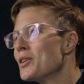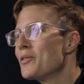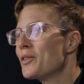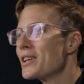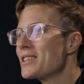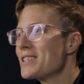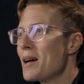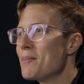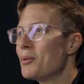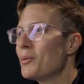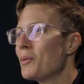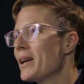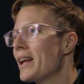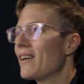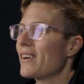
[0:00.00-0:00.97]
for example,
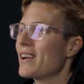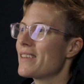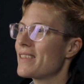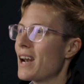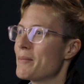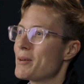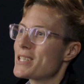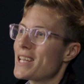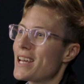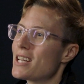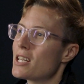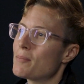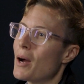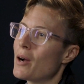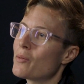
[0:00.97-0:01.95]
one area that I'm excited
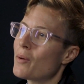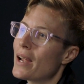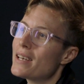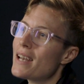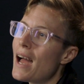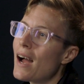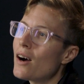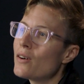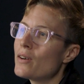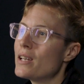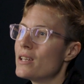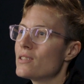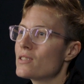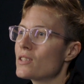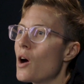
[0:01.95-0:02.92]
about right now
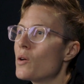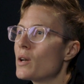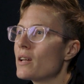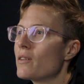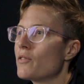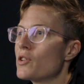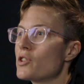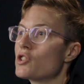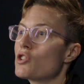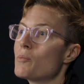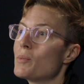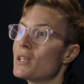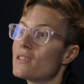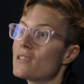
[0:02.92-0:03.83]
is coding for distributed